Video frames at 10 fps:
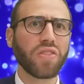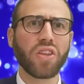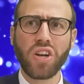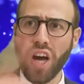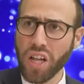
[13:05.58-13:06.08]
and
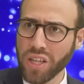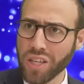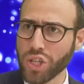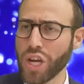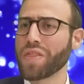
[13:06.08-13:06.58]
the
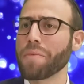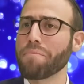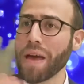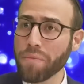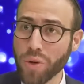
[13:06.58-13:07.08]
knowledge and the
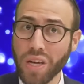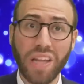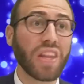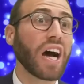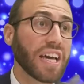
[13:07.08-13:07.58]
memory
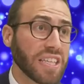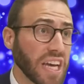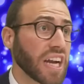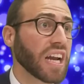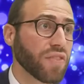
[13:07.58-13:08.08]
and the
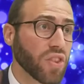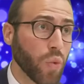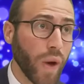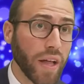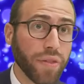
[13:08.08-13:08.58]
eyesight and even
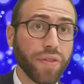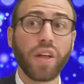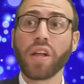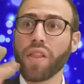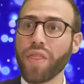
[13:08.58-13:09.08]
the wealth,
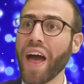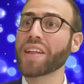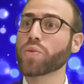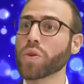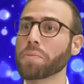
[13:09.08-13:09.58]

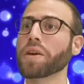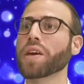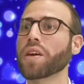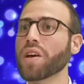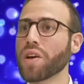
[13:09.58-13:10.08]
that will
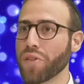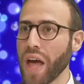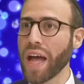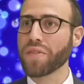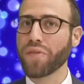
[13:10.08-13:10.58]
be
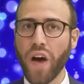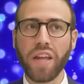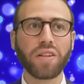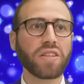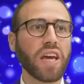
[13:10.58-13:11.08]
that
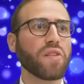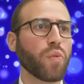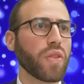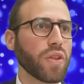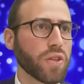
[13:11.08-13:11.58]
final day of
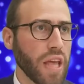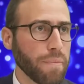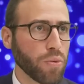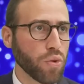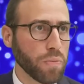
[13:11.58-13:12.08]
when the
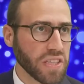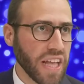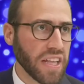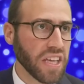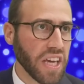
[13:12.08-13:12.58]
temple will be
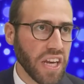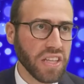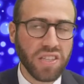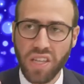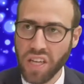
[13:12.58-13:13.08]
standing in
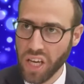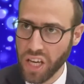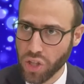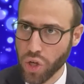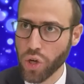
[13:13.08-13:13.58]
its
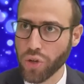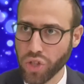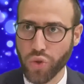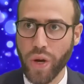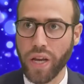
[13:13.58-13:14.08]
eternal
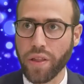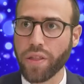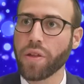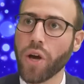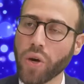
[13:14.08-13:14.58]
strength.
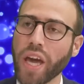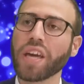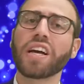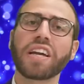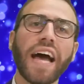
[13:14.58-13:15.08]

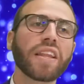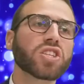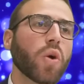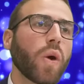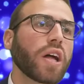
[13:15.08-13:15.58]
Okay, now
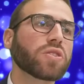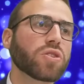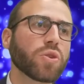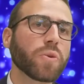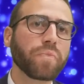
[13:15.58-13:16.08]
let's go on
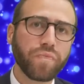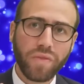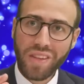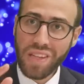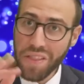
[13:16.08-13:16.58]
to
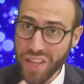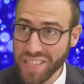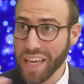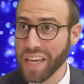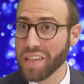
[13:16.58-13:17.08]
the
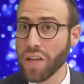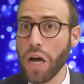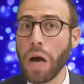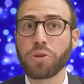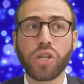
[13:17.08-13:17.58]
second
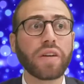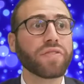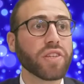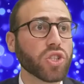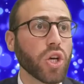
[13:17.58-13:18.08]
option
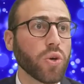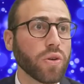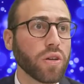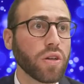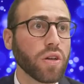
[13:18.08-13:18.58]
of the
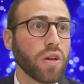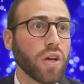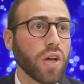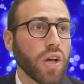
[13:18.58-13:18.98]
stone,